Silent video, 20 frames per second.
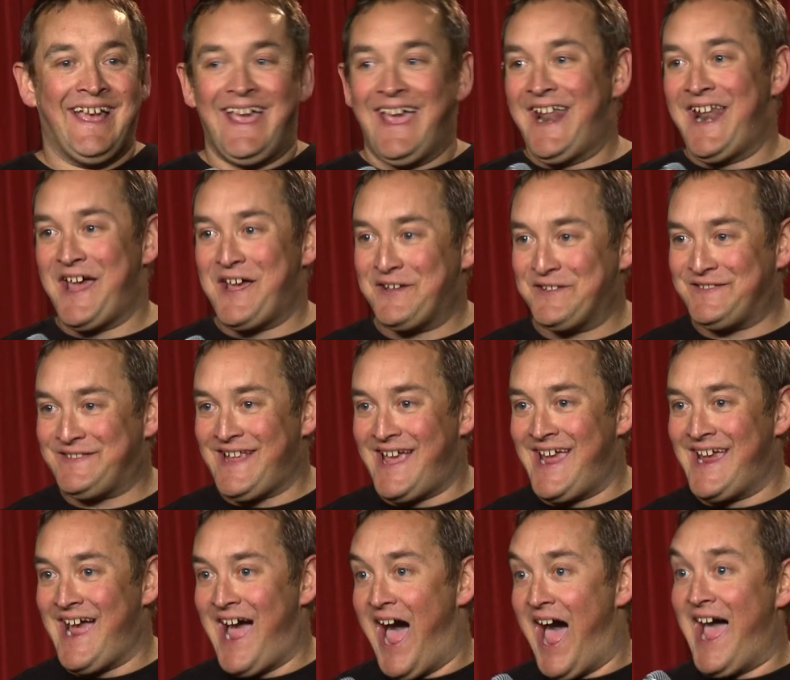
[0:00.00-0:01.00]
And I was
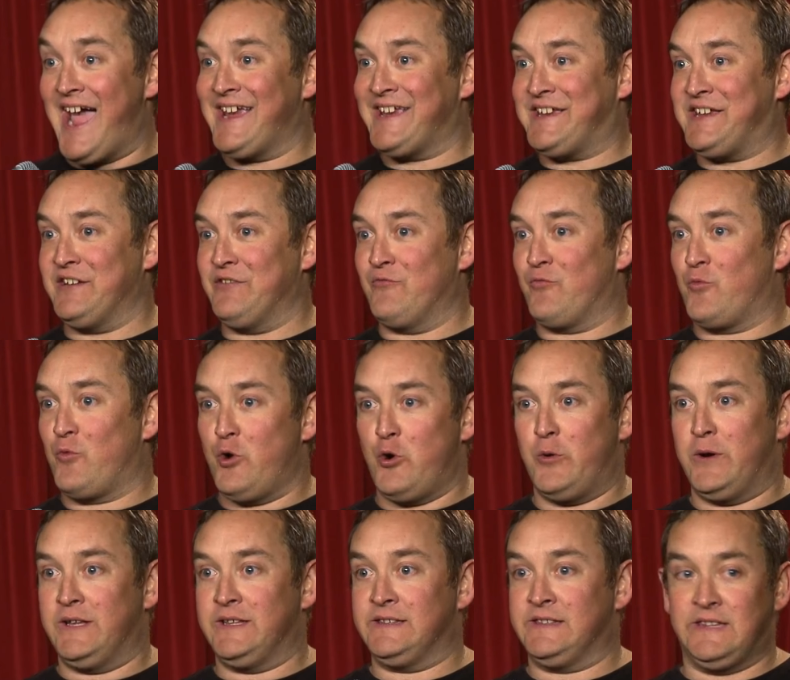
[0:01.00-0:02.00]
like, I can
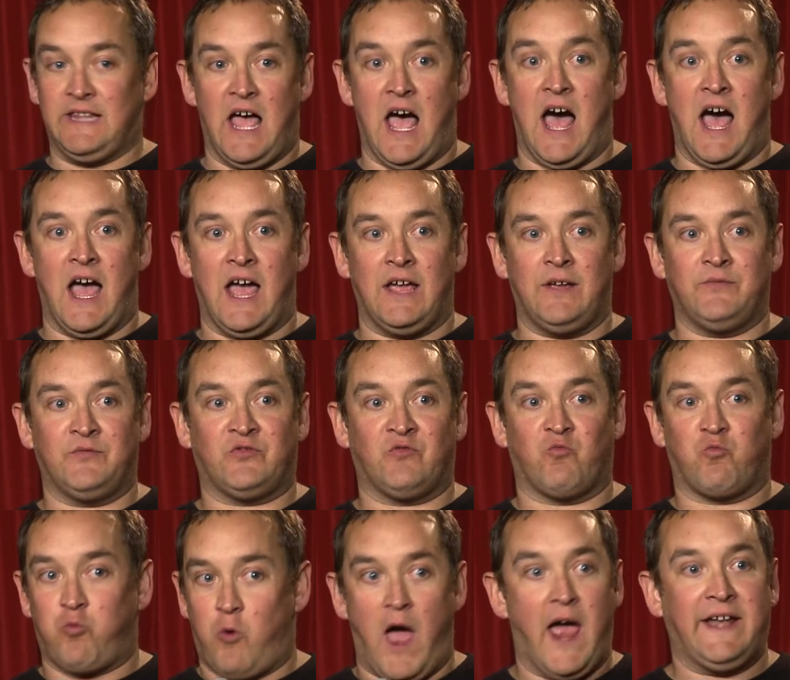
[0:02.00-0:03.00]
ruin lives
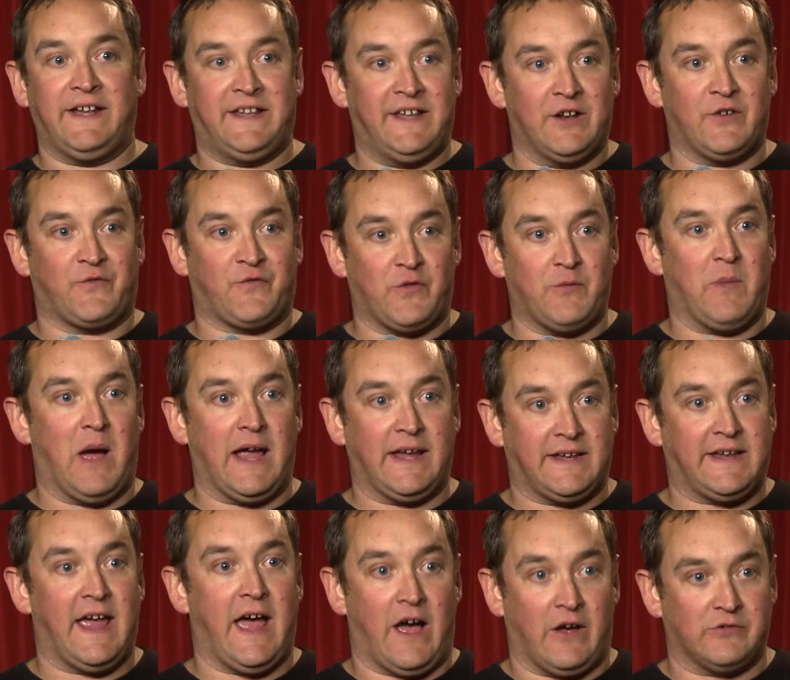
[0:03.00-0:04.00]
right here from my
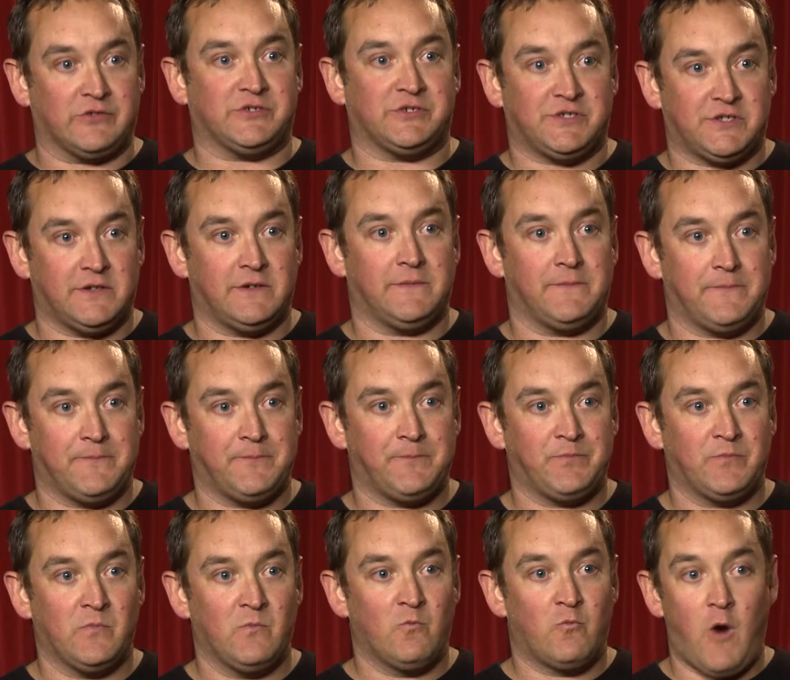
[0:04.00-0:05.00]
couch.
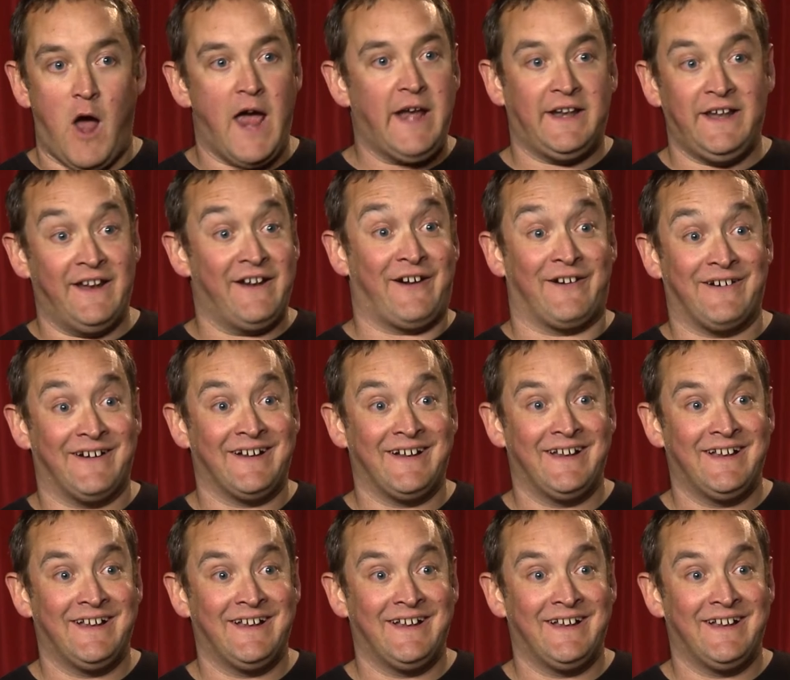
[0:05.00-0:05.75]
Right here.